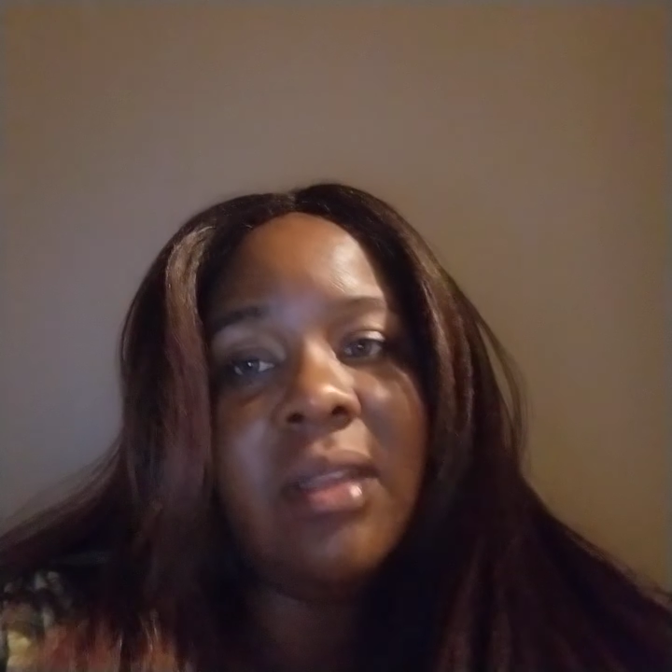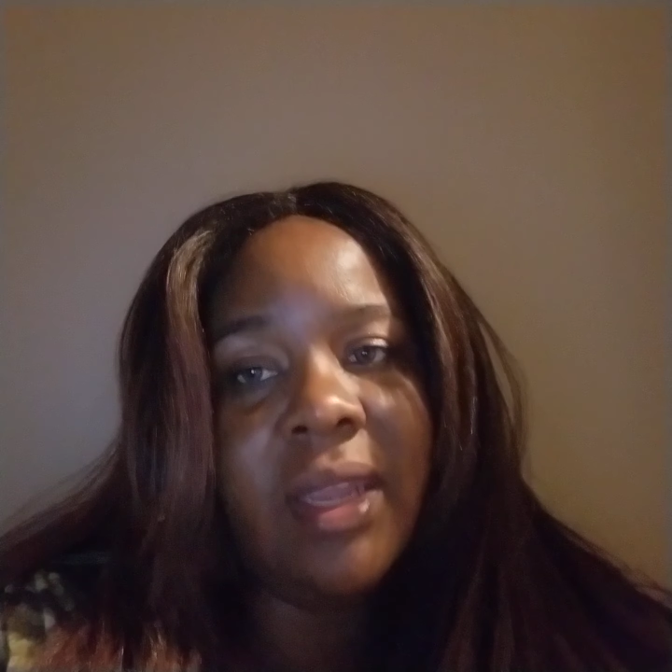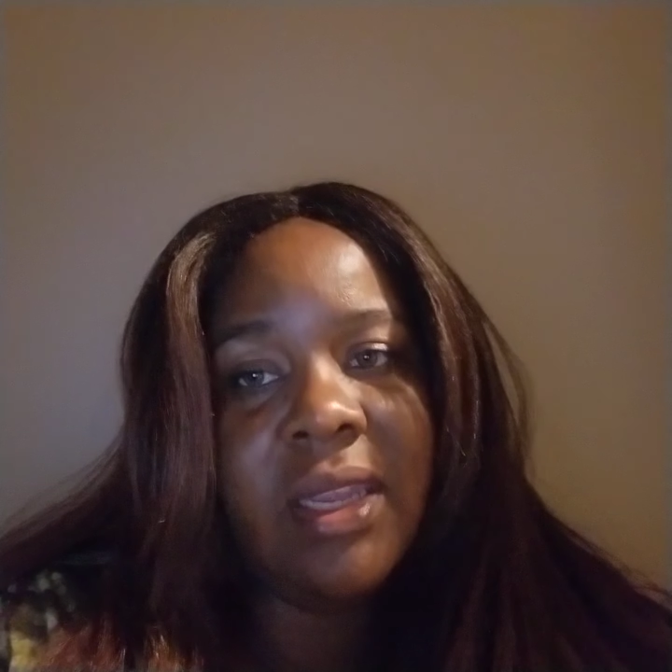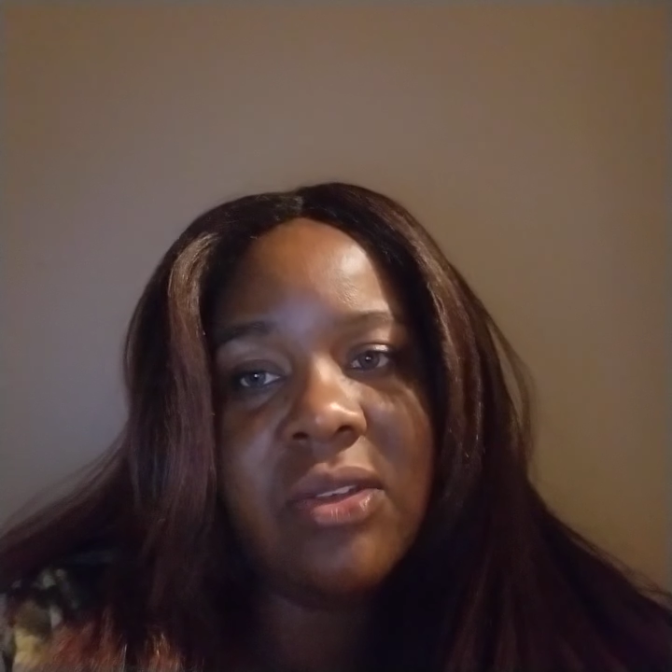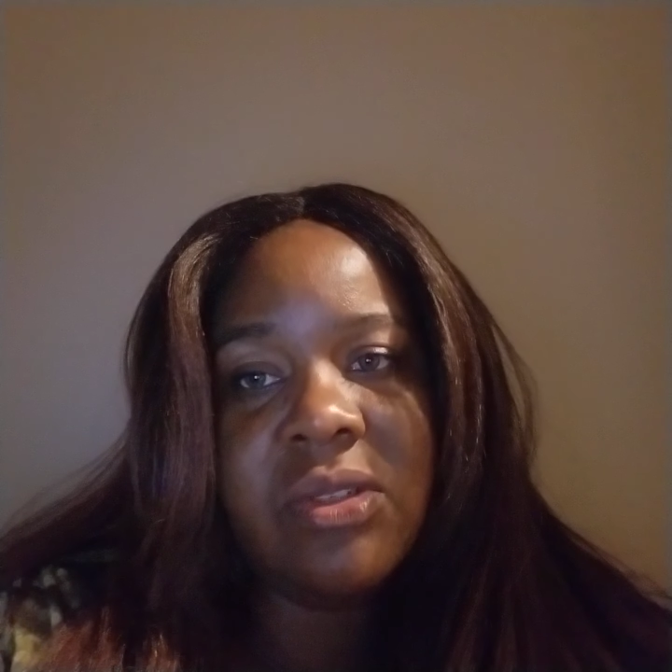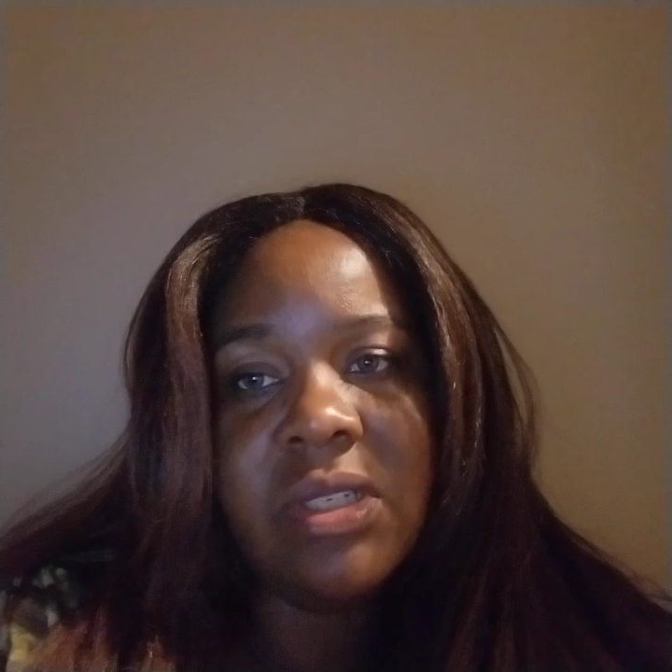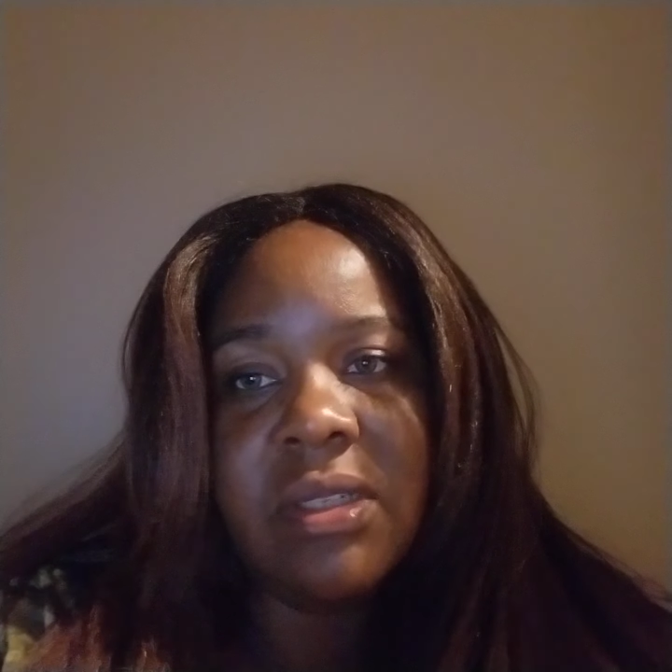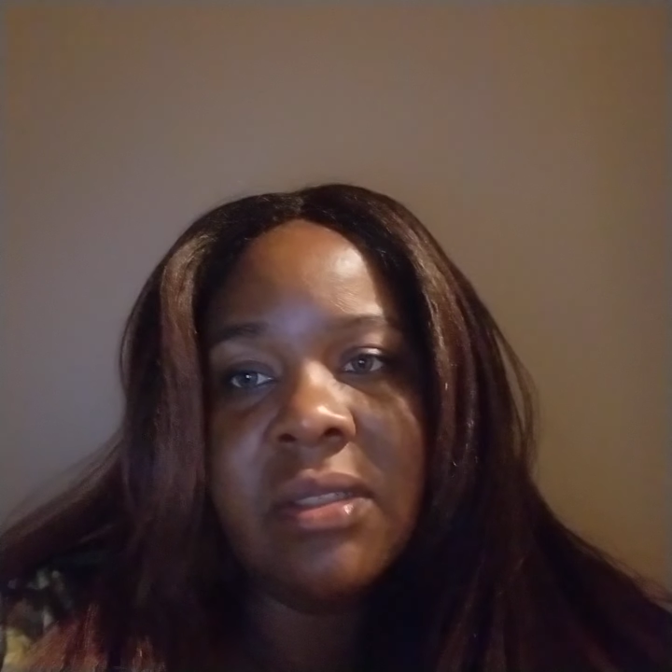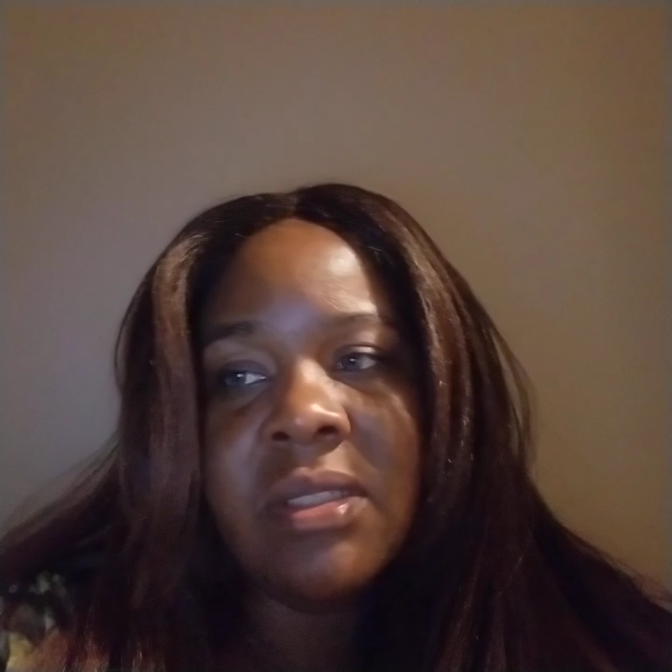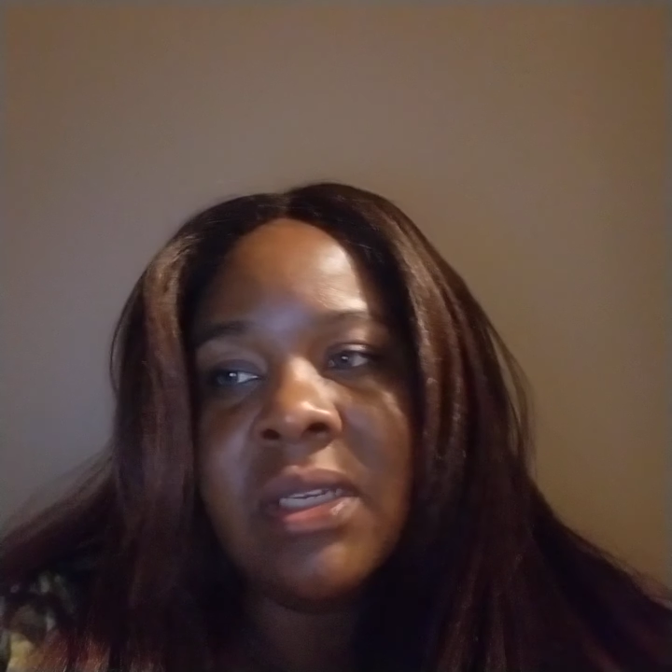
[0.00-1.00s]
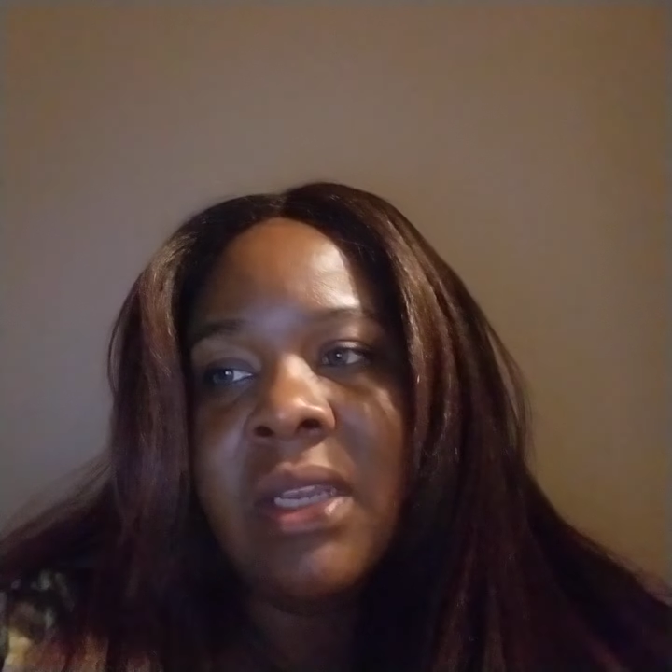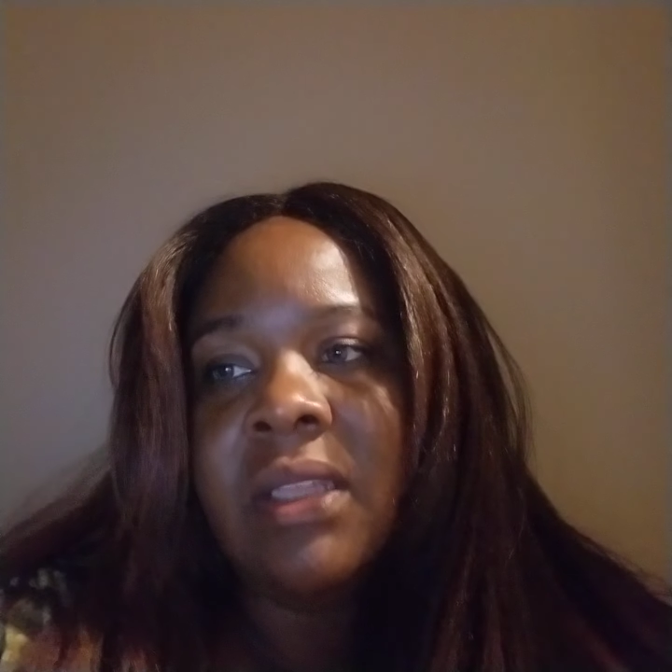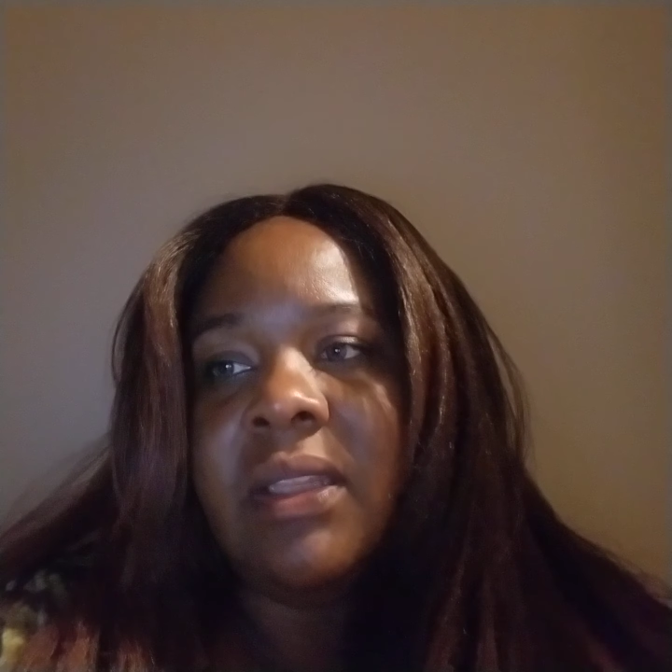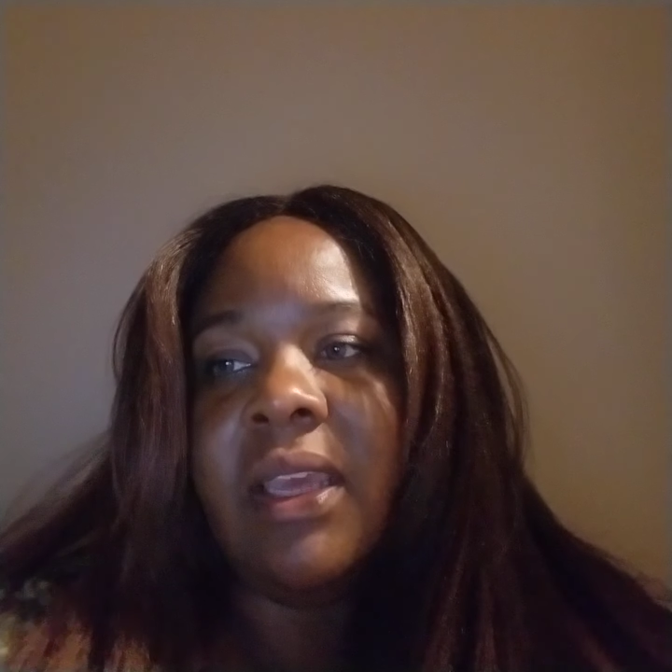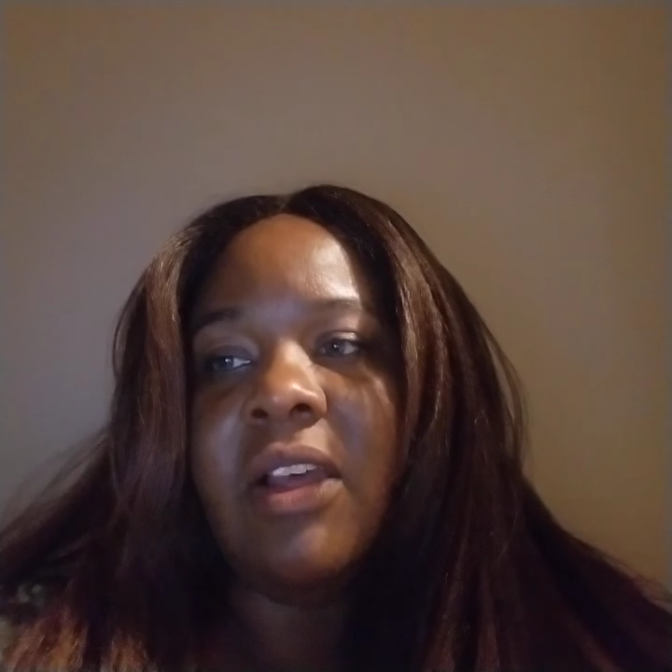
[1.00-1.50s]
androgens, that